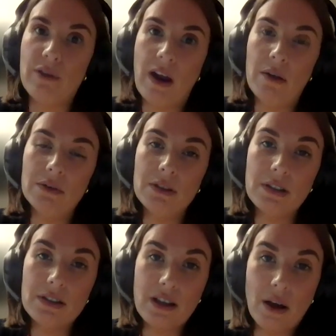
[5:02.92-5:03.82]
found
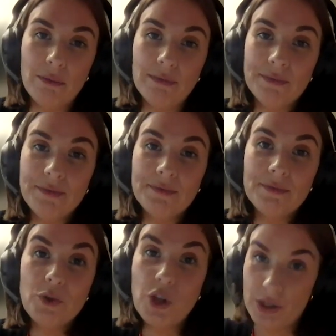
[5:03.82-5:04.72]
that some
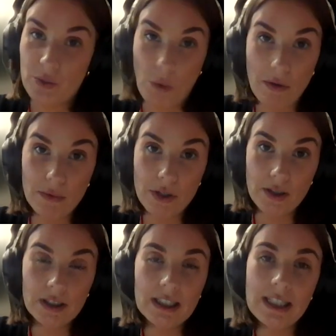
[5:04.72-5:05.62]
just won't.
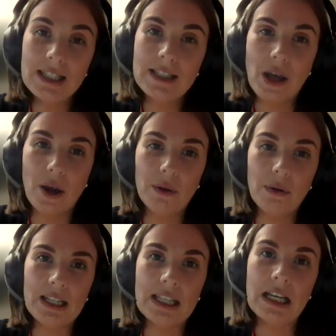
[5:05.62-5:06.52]
So
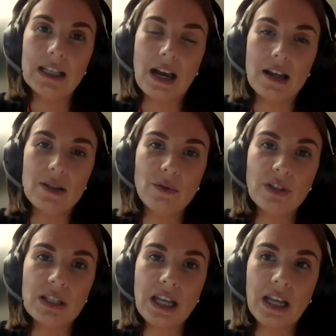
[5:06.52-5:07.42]
I think that's
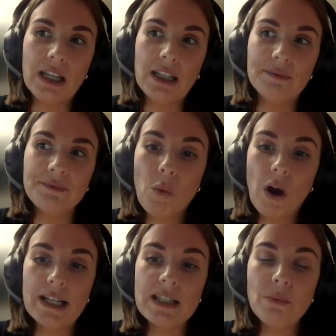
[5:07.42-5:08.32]
obviously
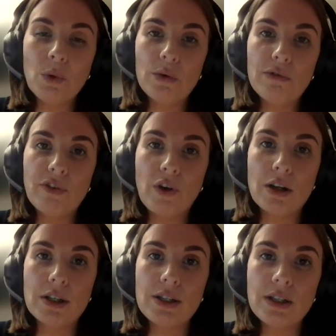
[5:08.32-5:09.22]
why it's important for
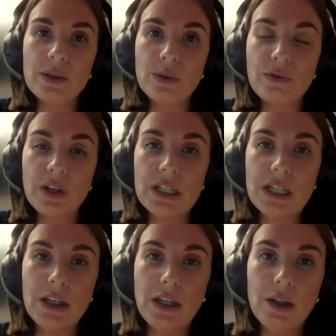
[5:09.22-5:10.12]
us to sort of
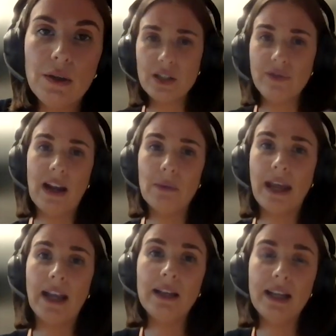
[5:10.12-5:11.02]
continue
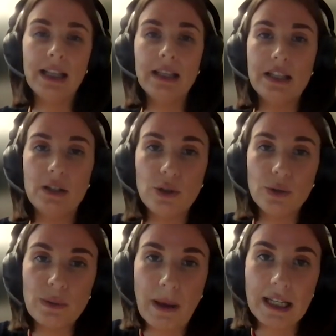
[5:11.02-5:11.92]
developing in the
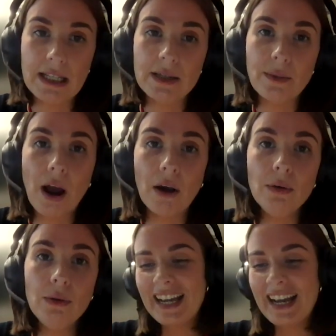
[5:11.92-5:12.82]
digital space as well.